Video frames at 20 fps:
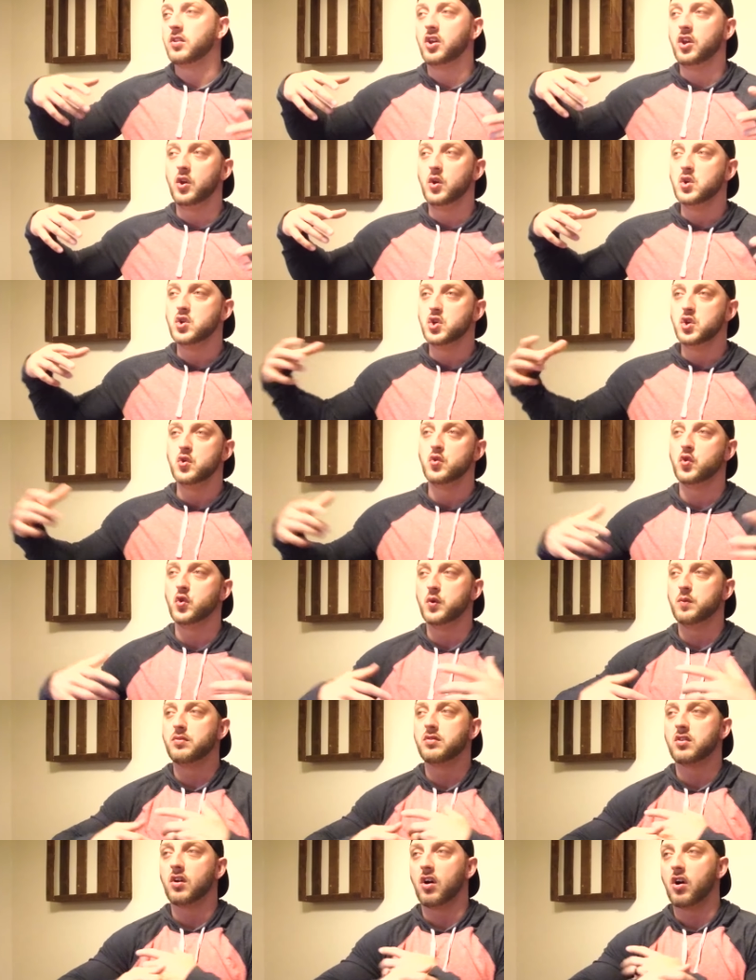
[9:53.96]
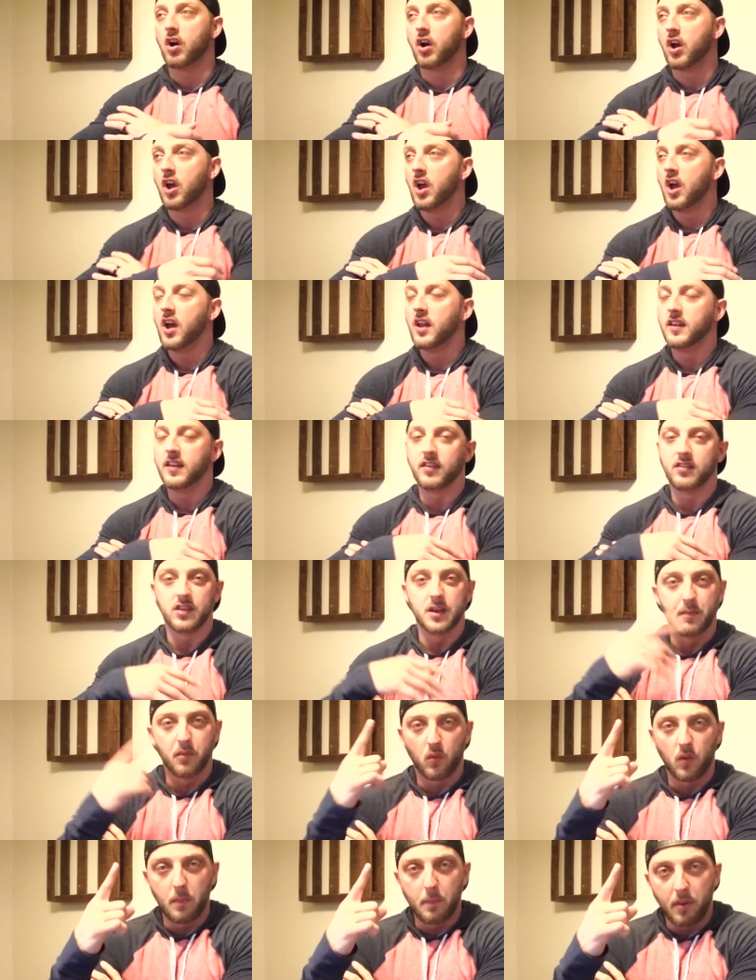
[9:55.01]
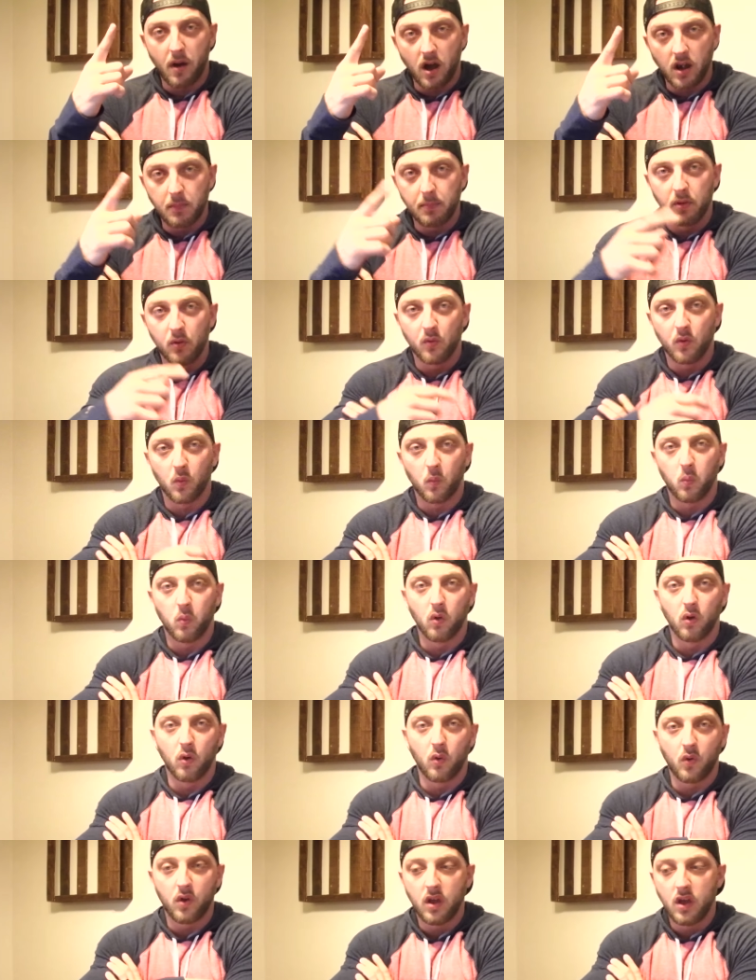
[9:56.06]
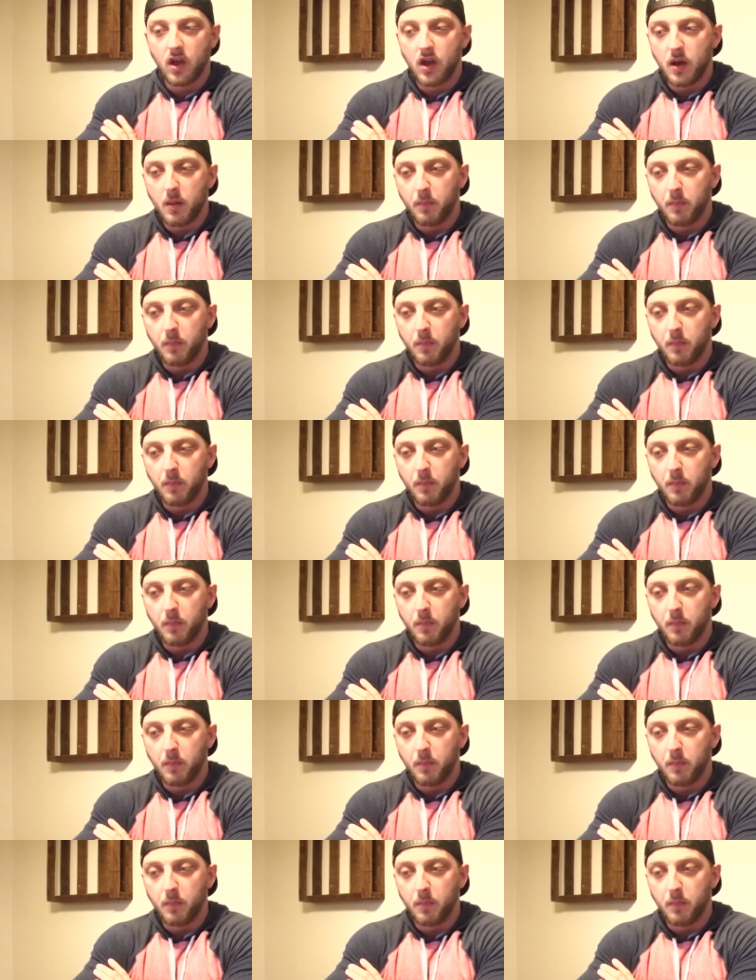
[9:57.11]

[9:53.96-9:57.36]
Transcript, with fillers: huge YouTube star, this number one bodybuilder in the world.